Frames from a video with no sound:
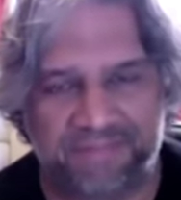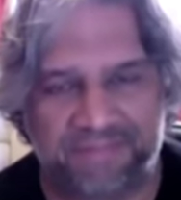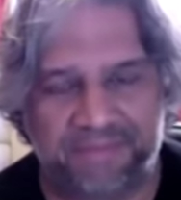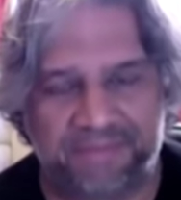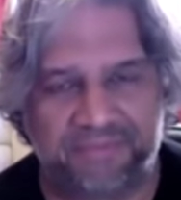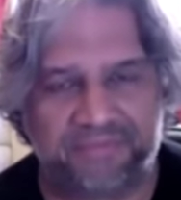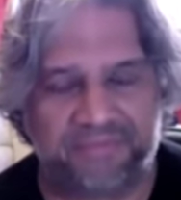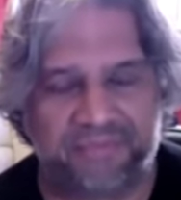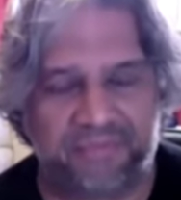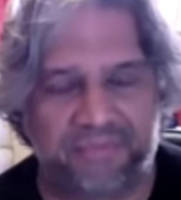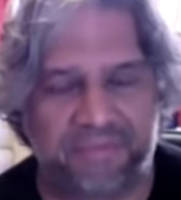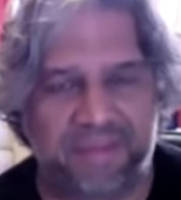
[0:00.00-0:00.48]
But
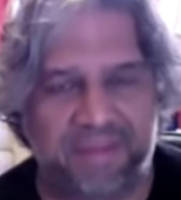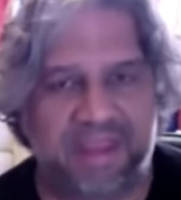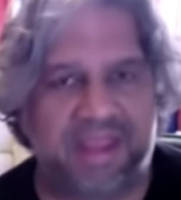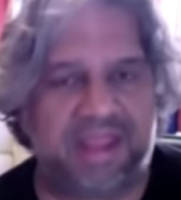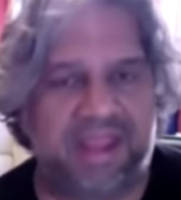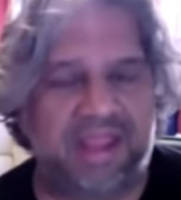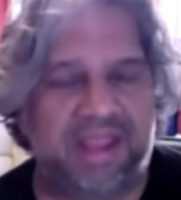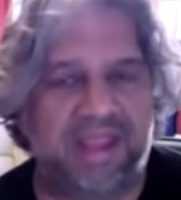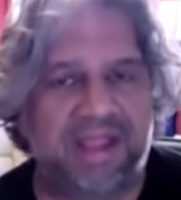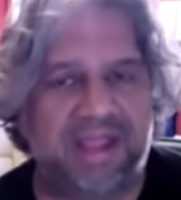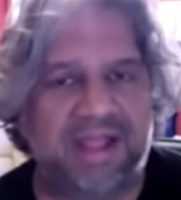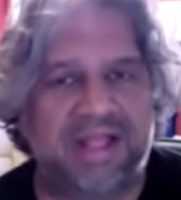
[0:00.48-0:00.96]
for
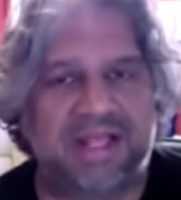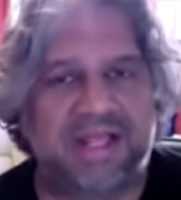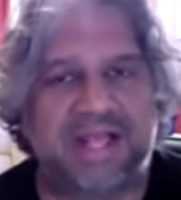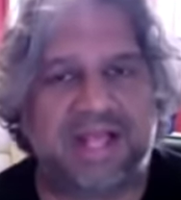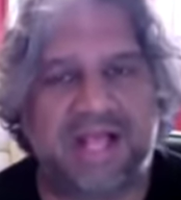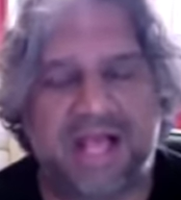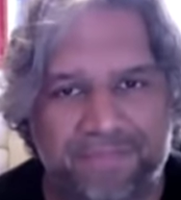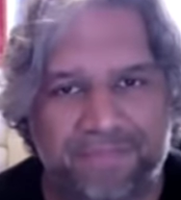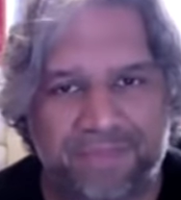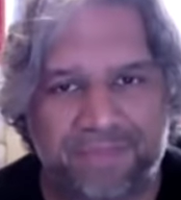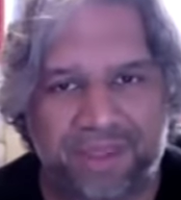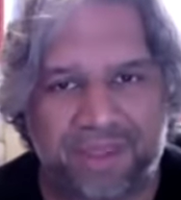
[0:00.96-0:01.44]
me,
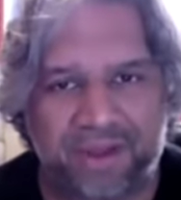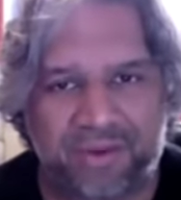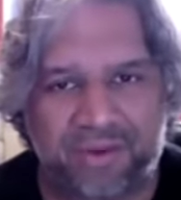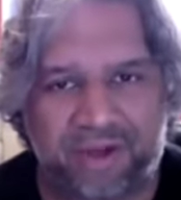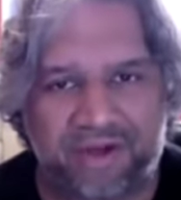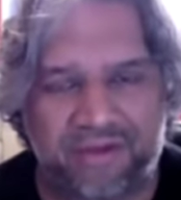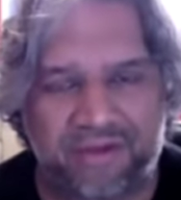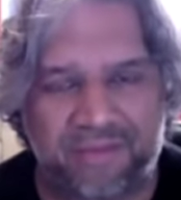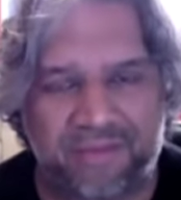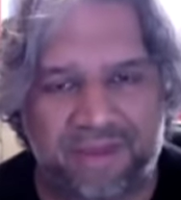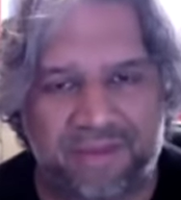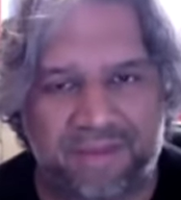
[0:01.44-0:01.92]
I
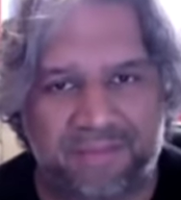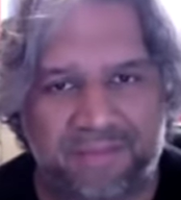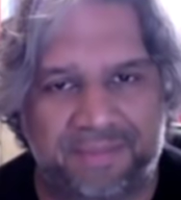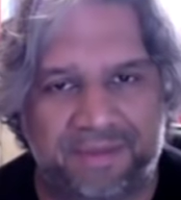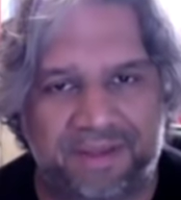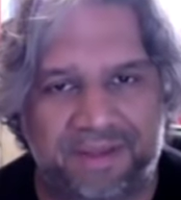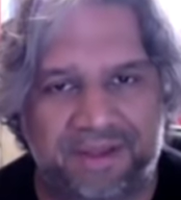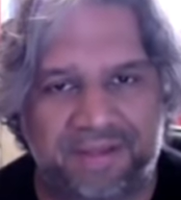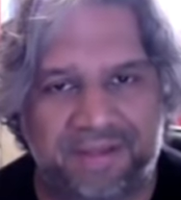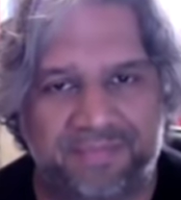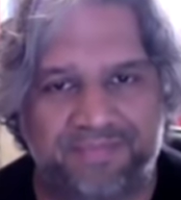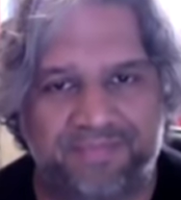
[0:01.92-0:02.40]

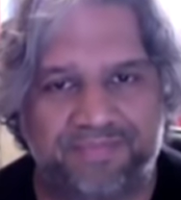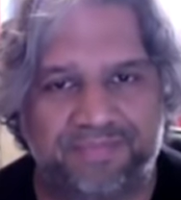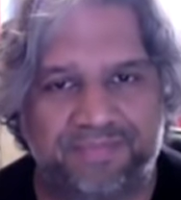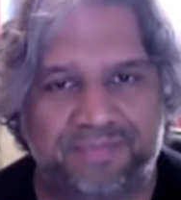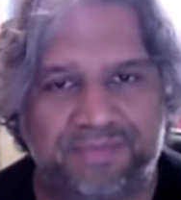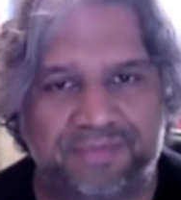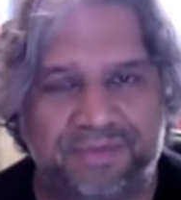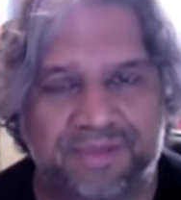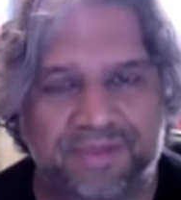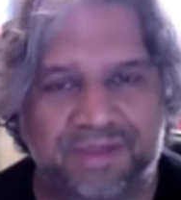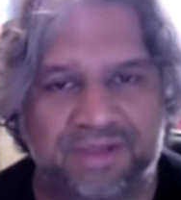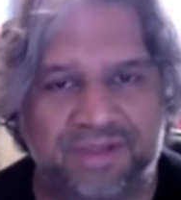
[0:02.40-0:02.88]
remember
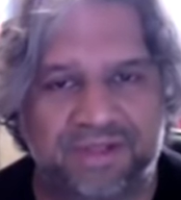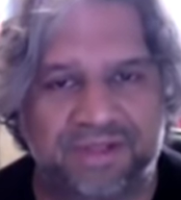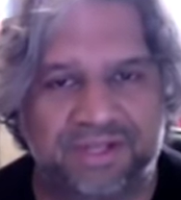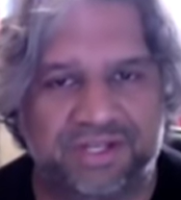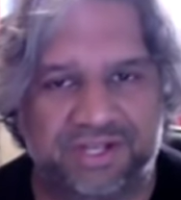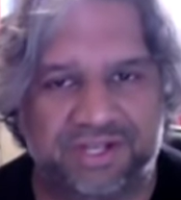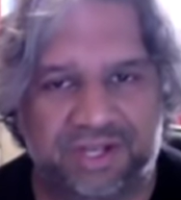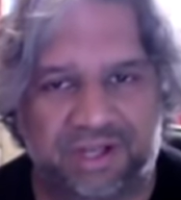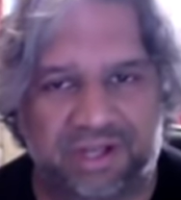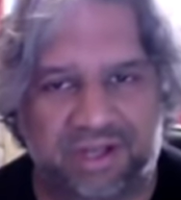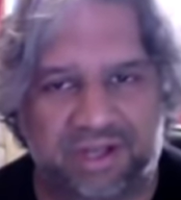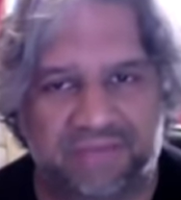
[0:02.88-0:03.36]

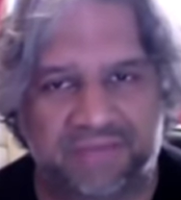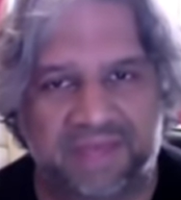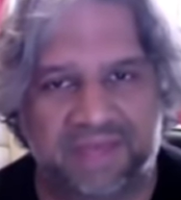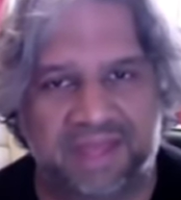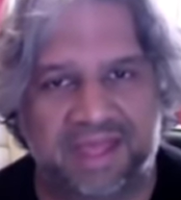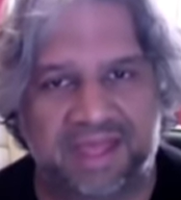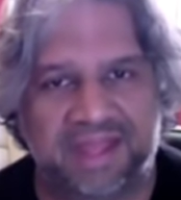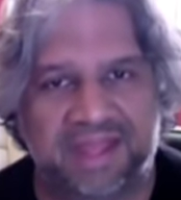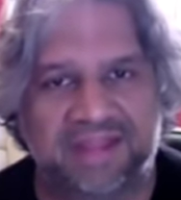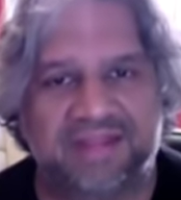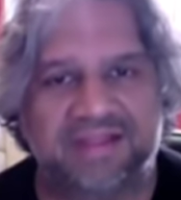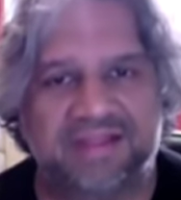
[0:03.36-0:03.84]

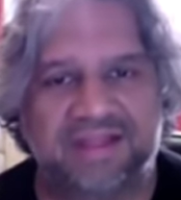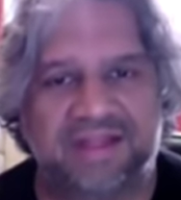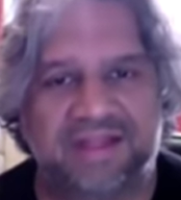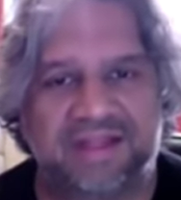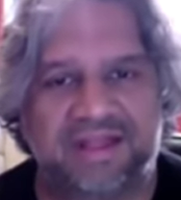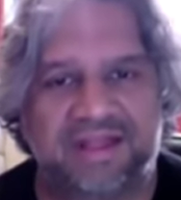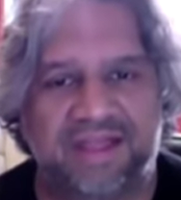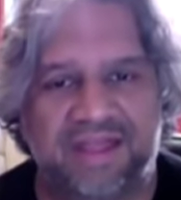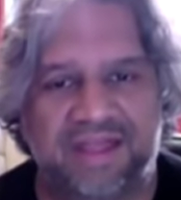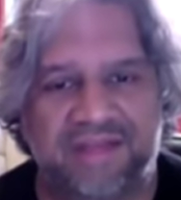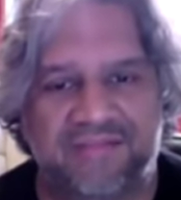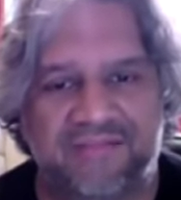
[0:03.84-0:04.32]
Javed,
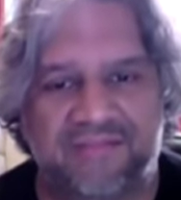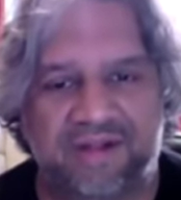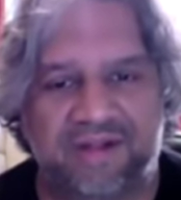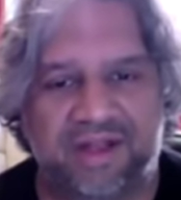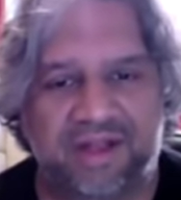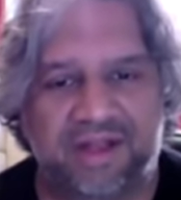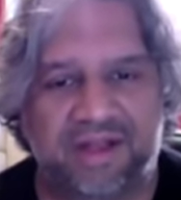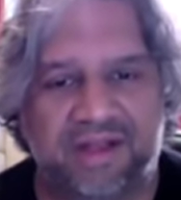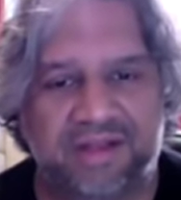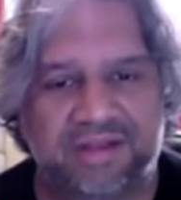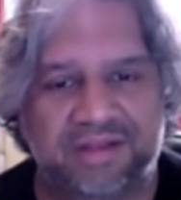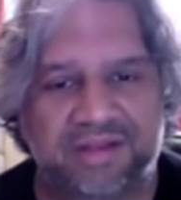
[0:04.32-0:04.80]

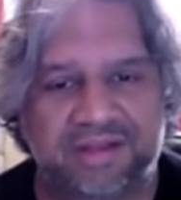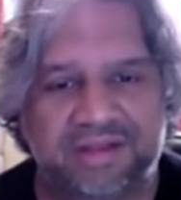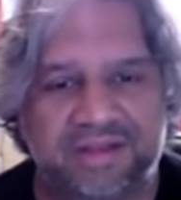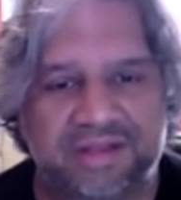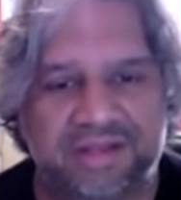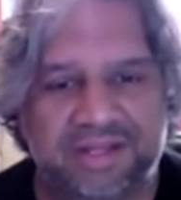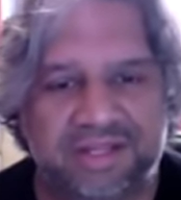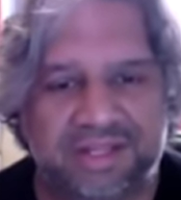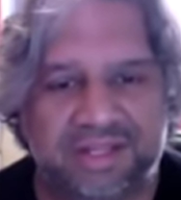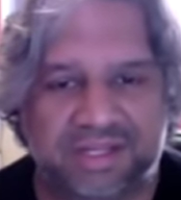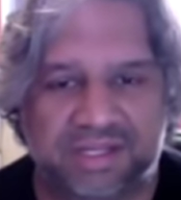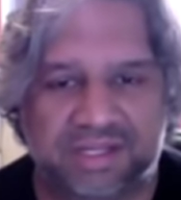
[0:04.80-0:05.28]
Imran,
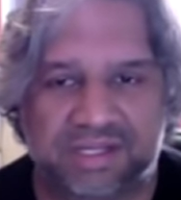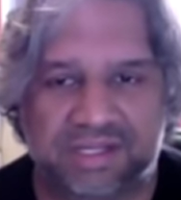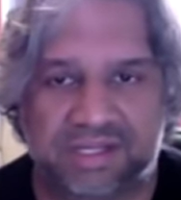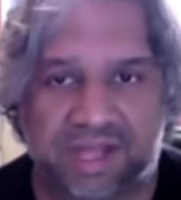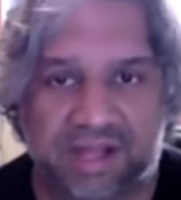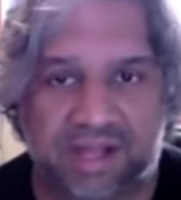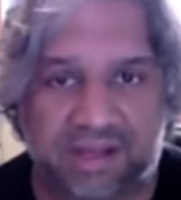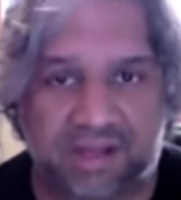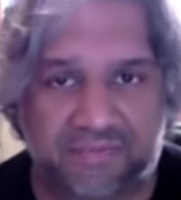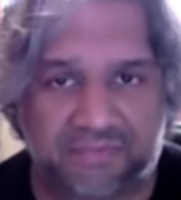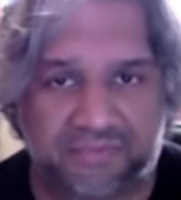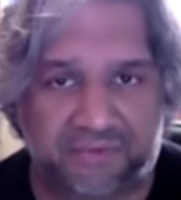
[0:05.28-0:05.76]

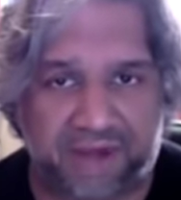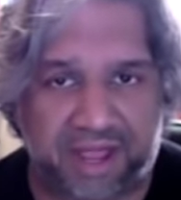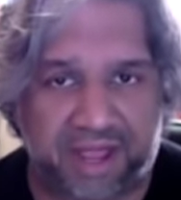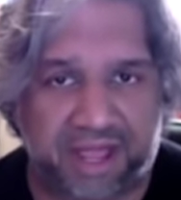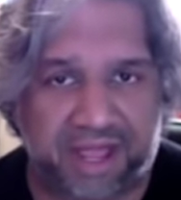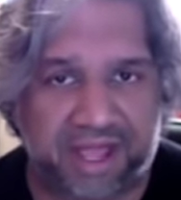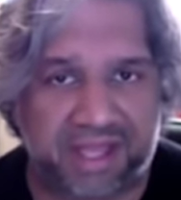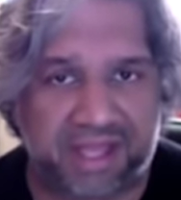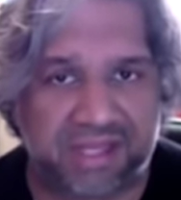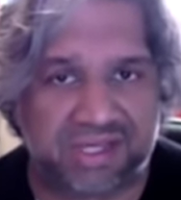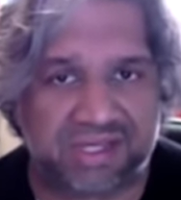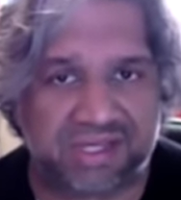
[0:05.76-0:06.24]

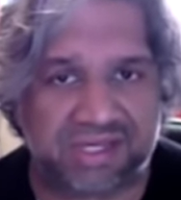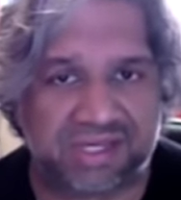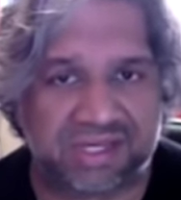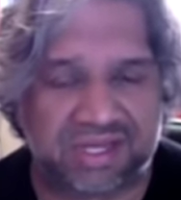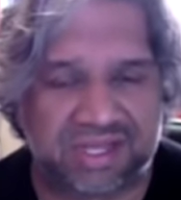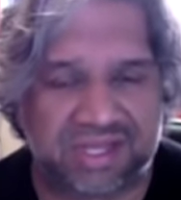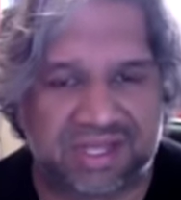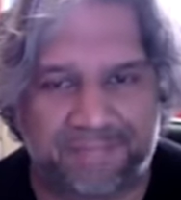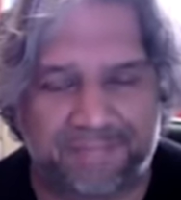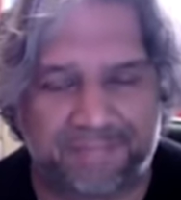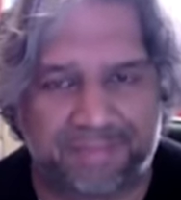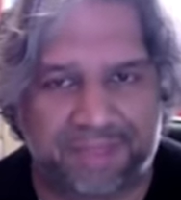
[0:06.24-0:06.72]
Sarfraz,
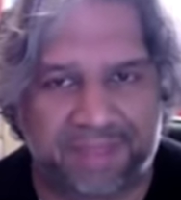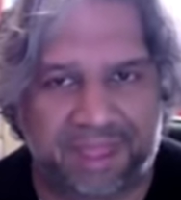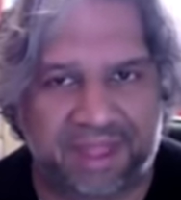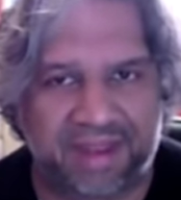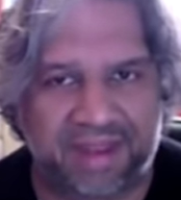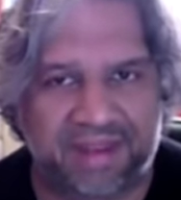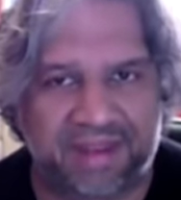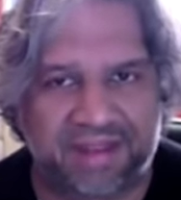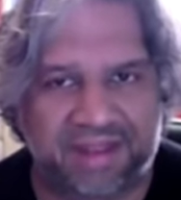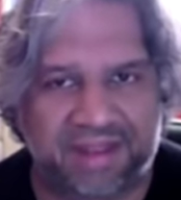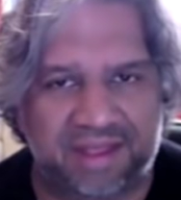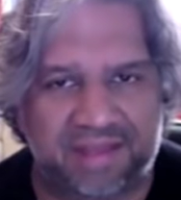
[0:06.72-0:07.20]

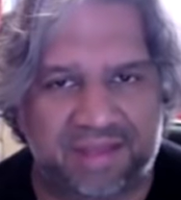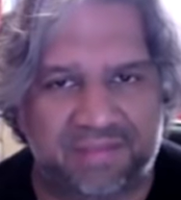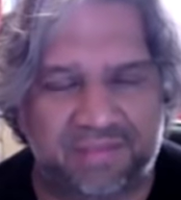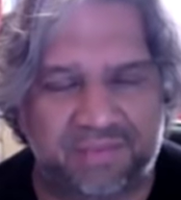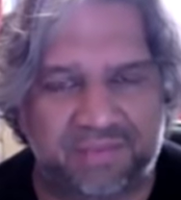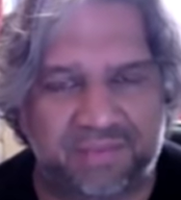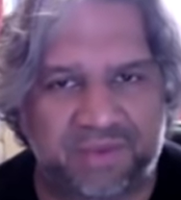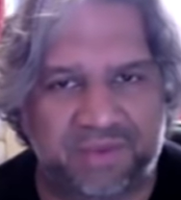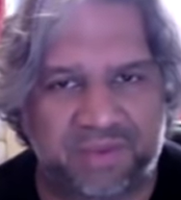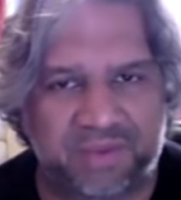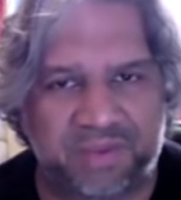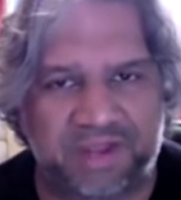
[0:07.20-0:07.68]
and
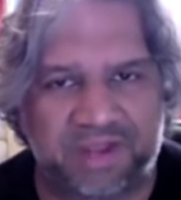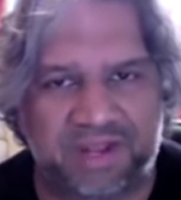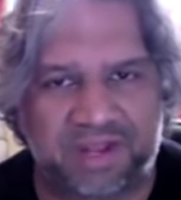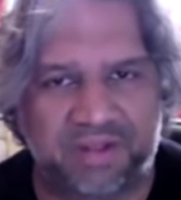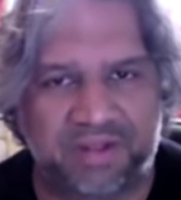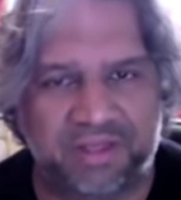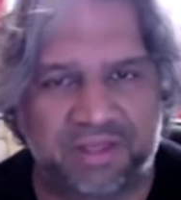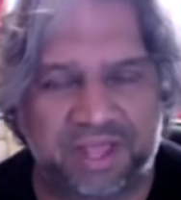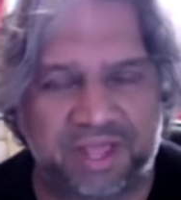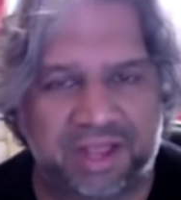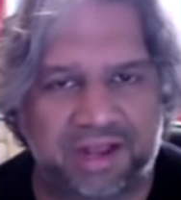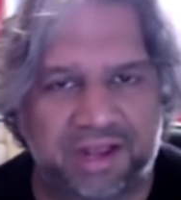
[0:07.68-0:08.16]
we were
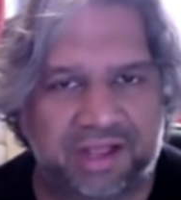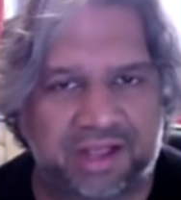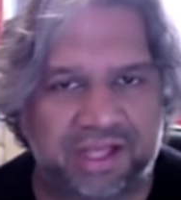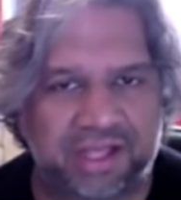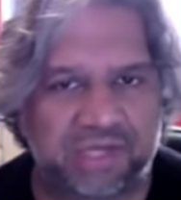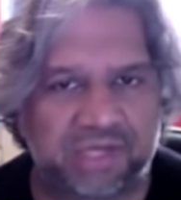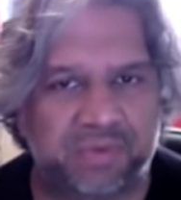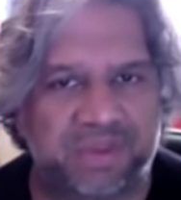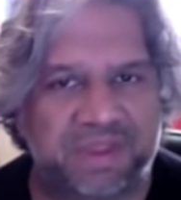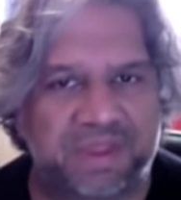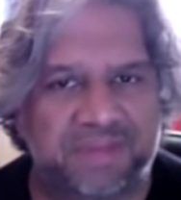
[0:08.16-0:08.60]
looking last week.